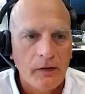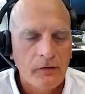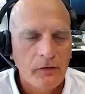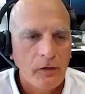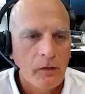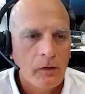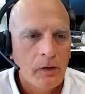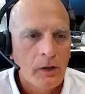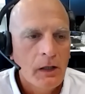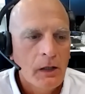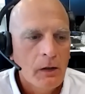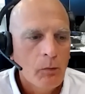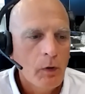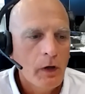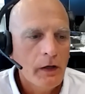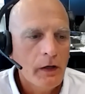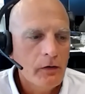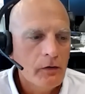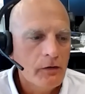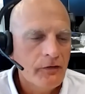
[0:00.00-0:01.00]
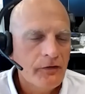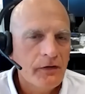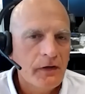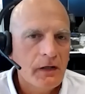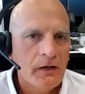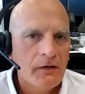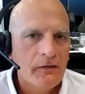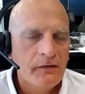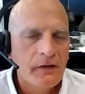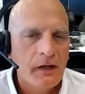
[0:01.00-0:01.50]
So what you're
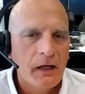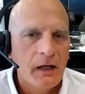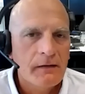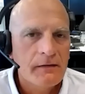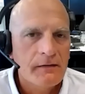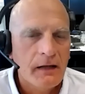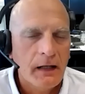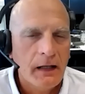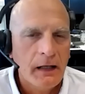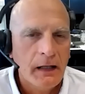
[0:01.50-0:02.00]
seeing is that